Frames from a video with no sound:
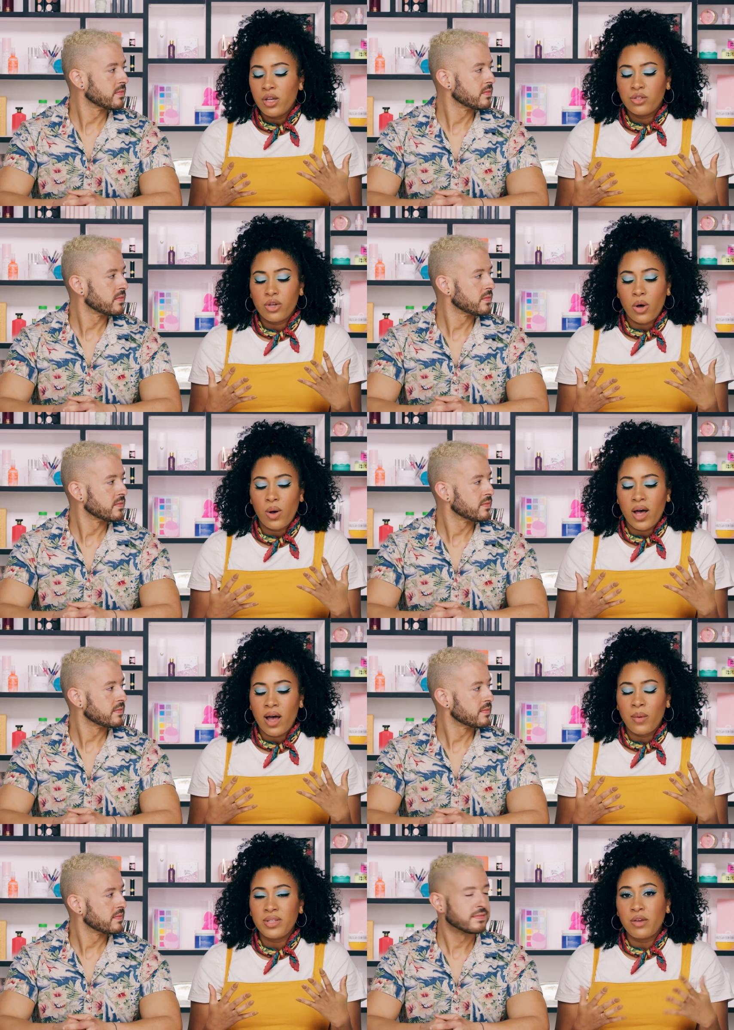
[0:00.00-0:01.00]
Speaker 1: So uh,
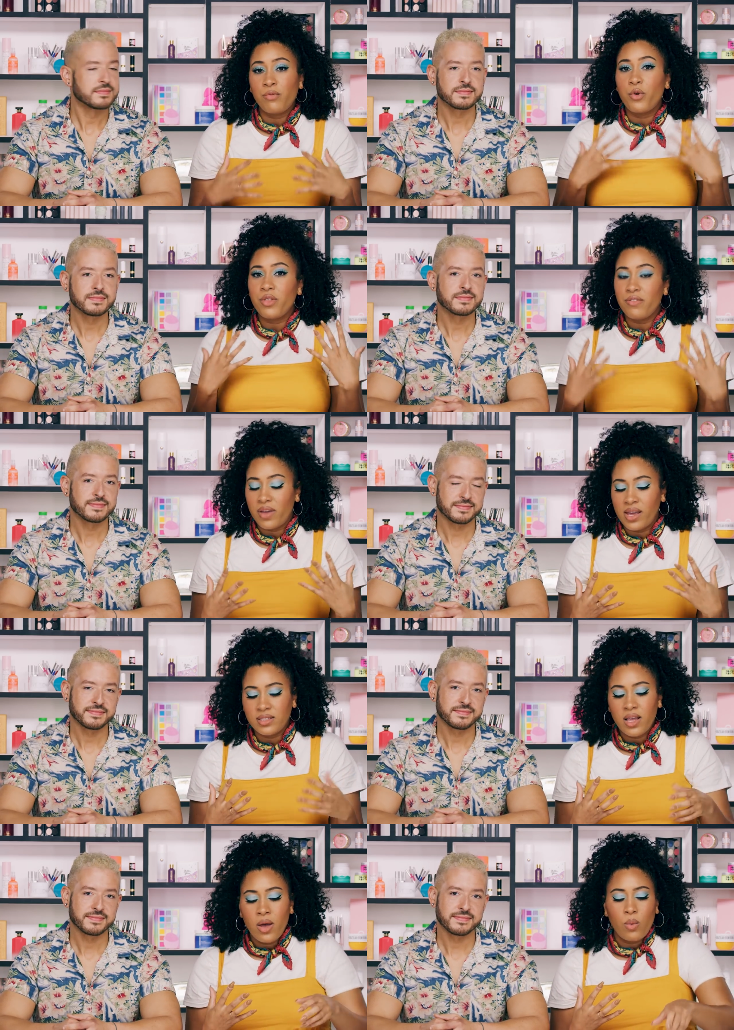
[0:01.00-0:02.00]
I would say for the face,
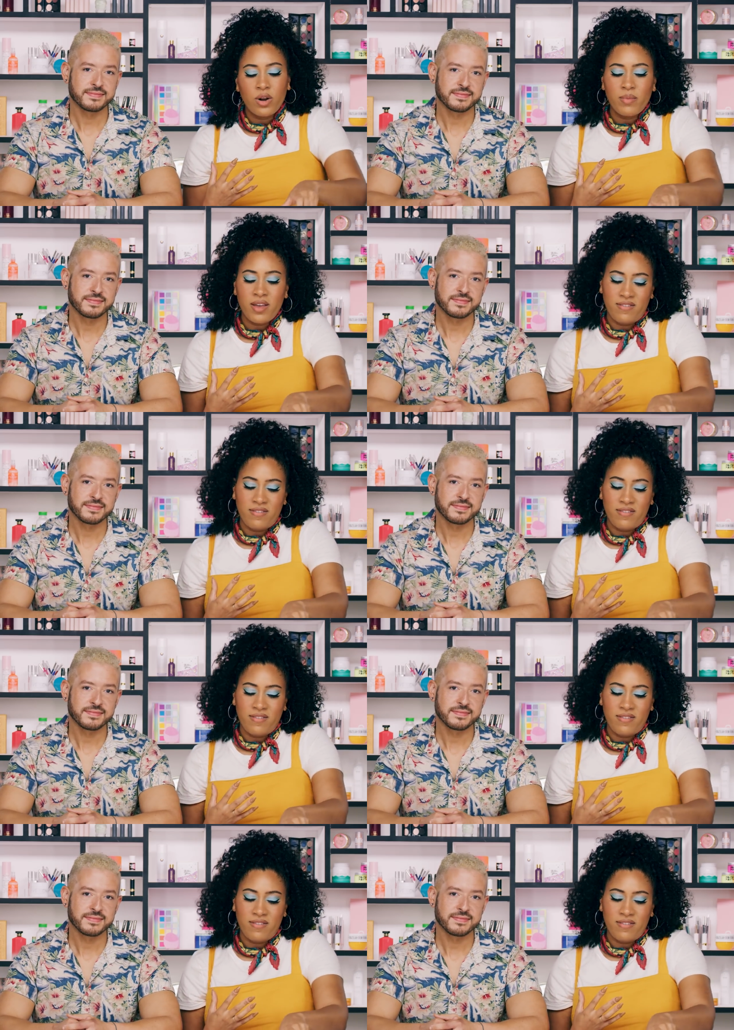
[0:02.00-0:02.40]
one of my